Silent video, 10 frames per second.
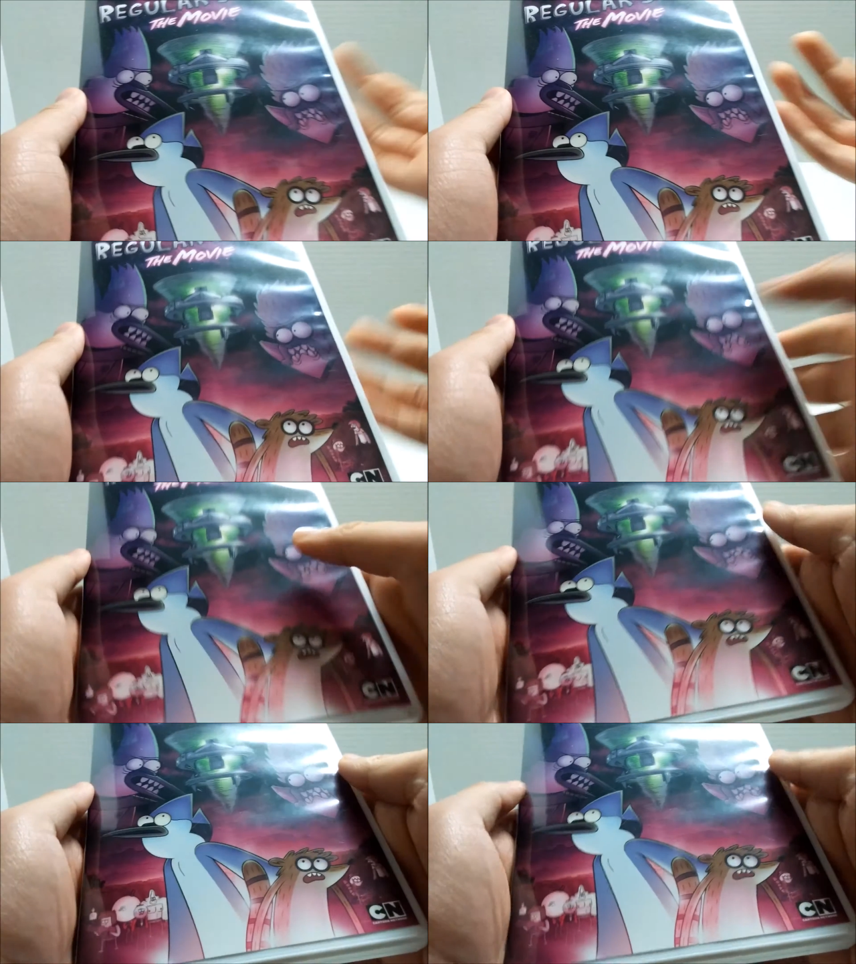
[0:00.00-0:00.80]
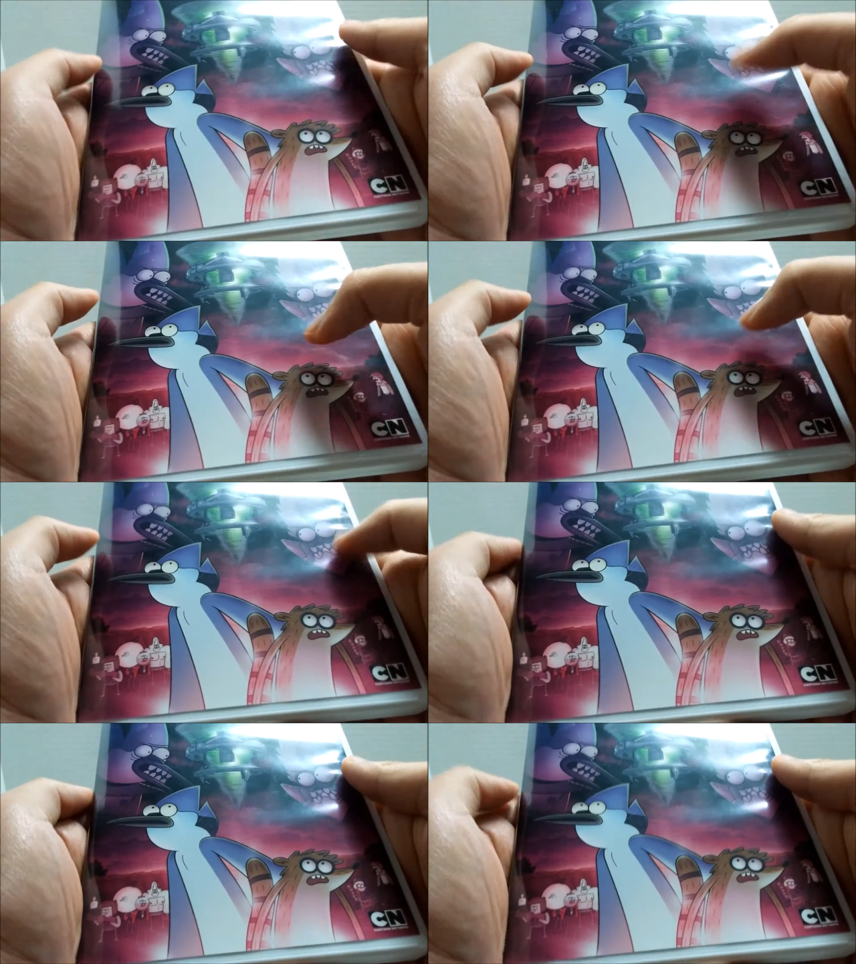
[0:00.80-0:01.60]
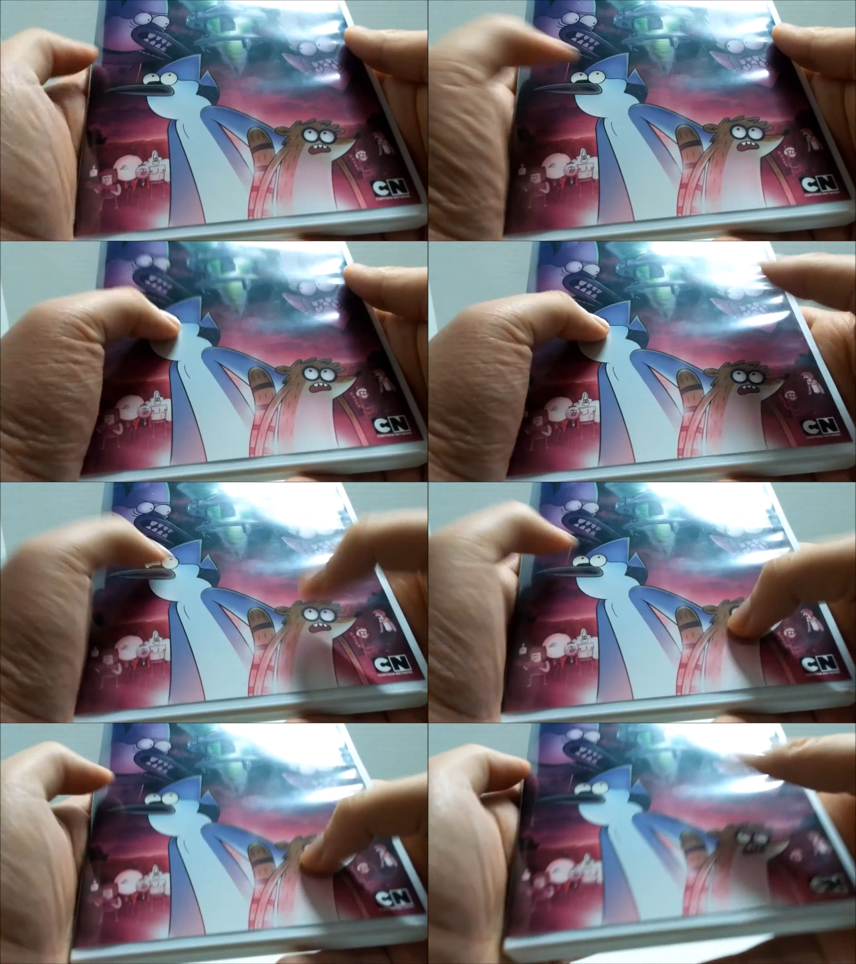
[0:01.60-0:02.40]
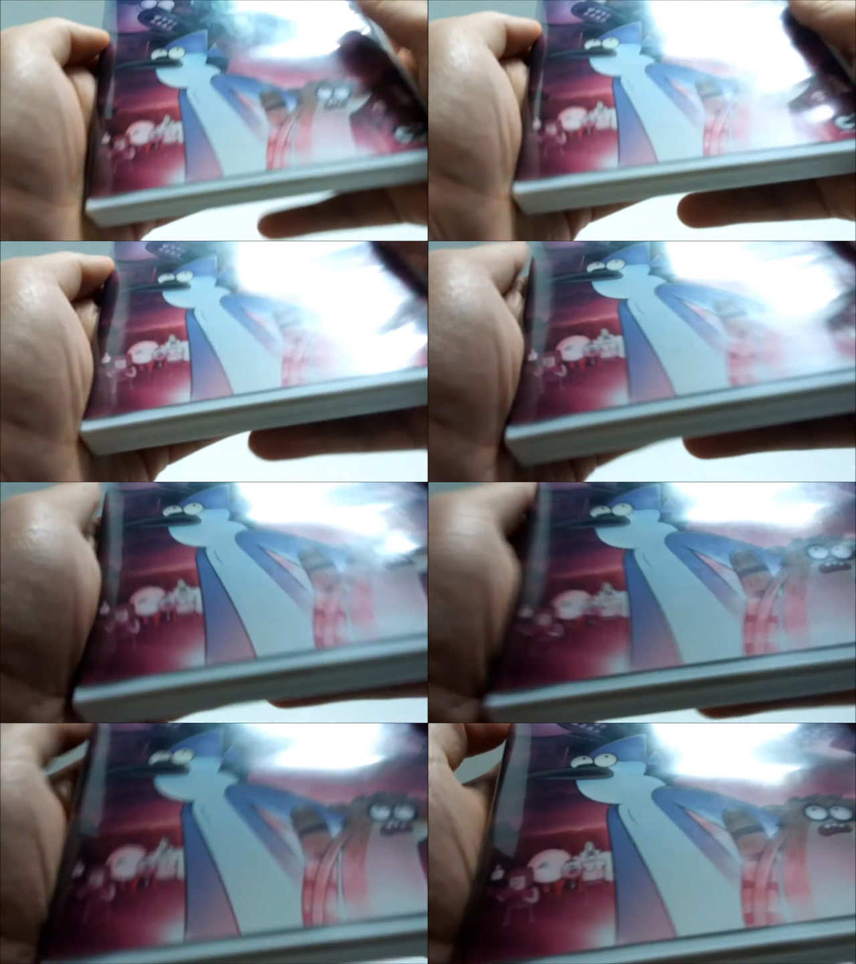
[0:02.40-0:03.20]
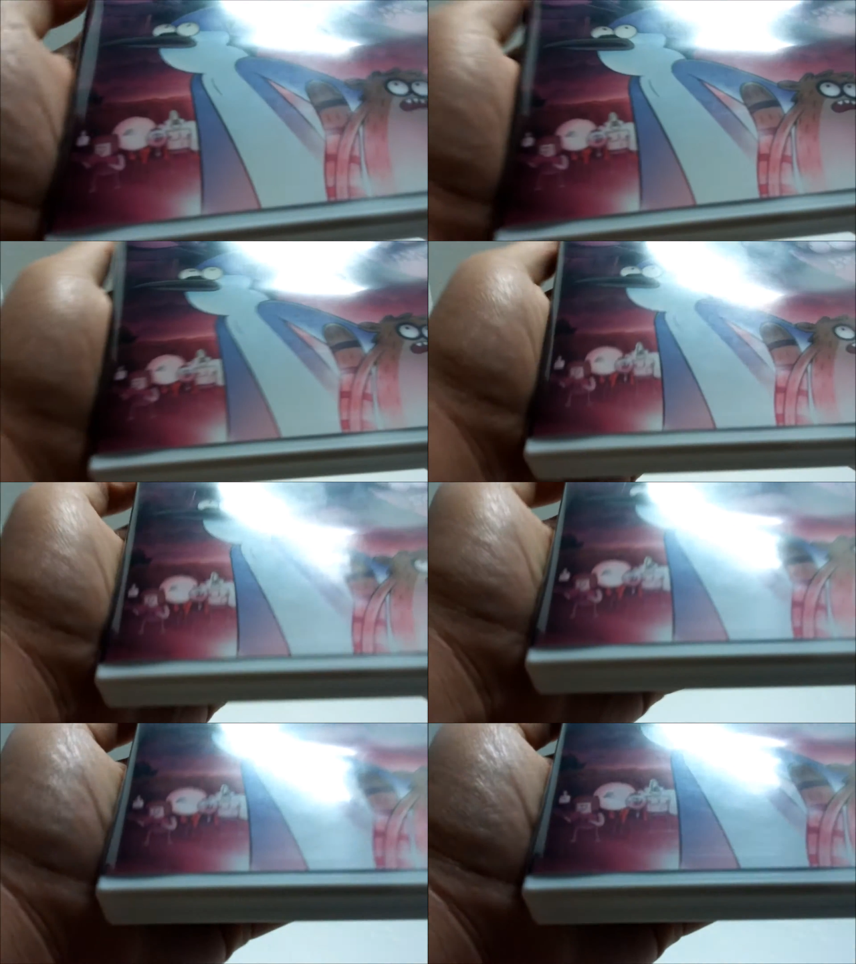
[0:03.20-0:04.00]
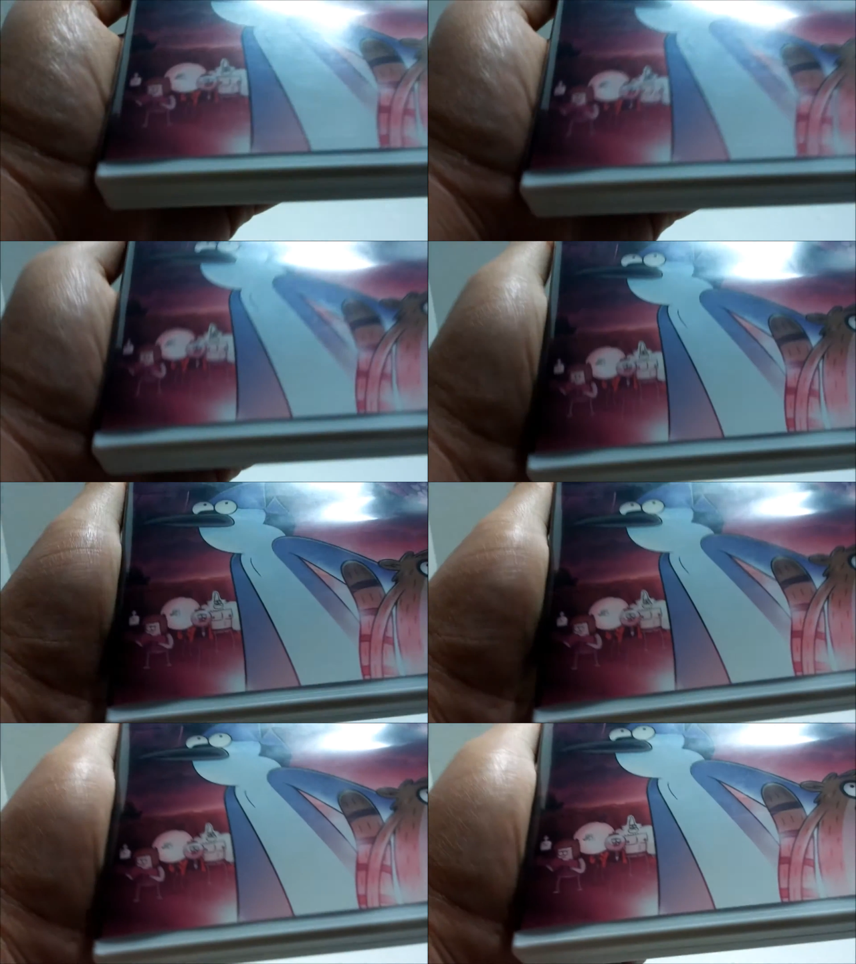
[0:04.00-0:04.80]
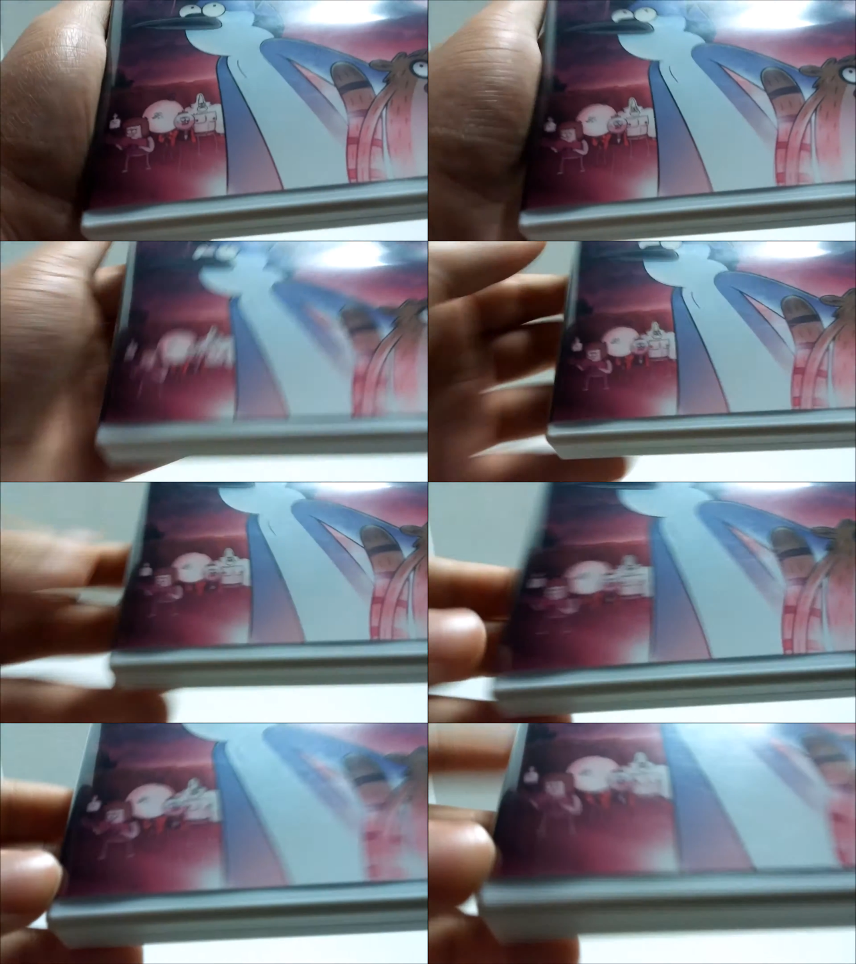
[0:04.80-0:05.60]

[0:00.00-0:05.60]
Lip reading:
[unreadable: no face in view]